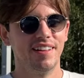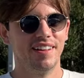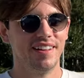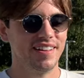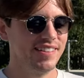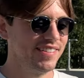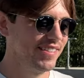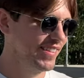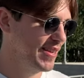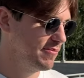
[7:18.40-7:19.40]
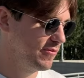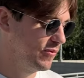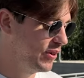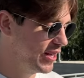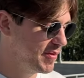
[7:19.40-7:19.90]
uh, it's it
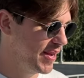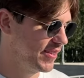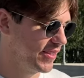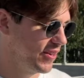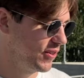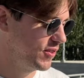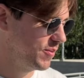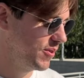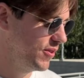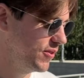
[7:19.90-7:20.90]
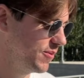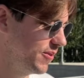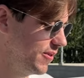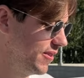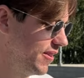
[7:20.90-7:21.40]
really makes the car super
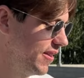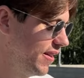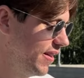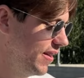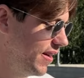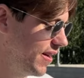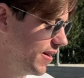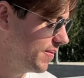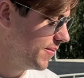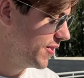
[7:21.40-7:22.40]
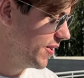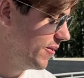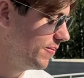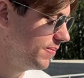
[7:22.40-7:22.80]
usable. Um, so